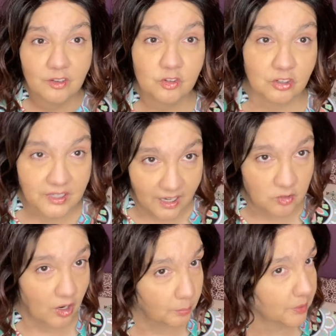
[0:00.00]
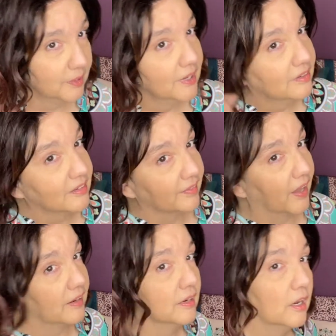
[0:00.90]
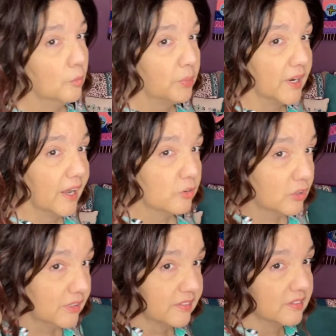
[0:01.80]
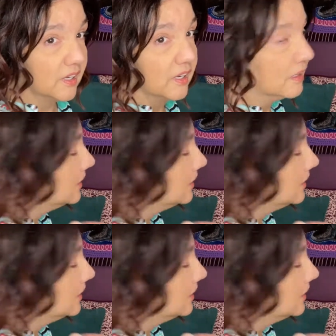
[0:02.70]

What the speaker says: she'll catch up to that. But as you can see,